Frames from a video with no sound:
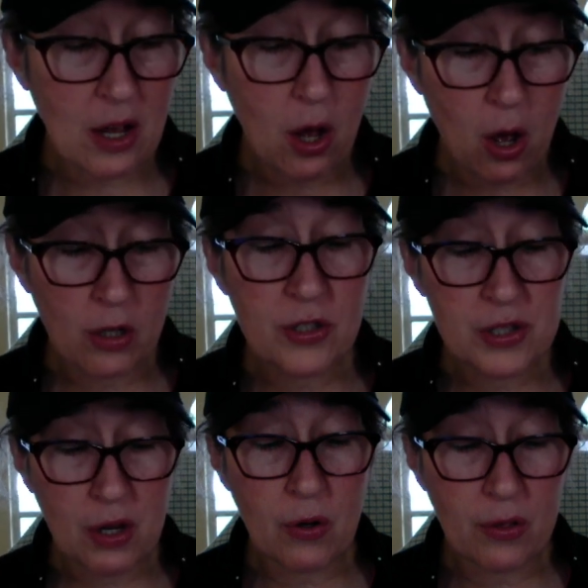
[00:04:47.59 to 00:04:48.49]

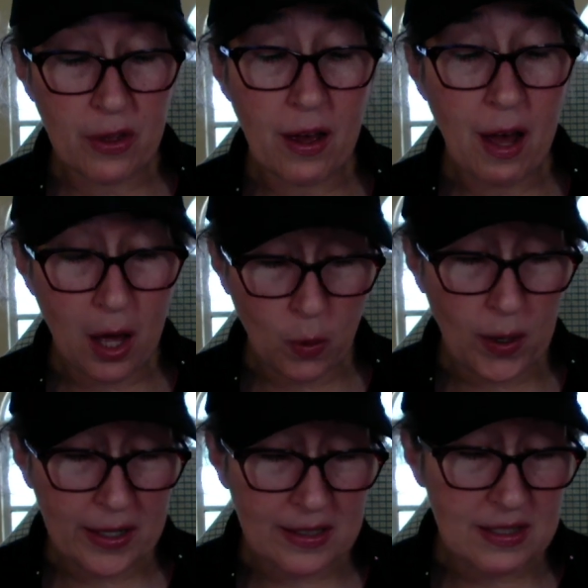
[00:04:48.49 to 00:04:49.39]
also the
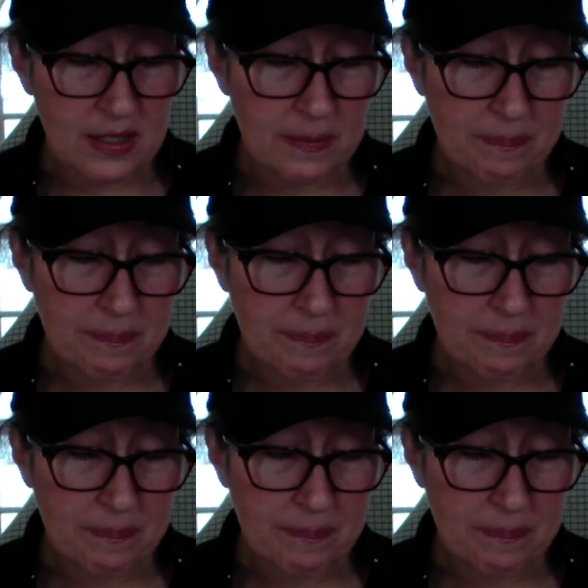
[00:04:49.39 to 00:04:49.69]
Alites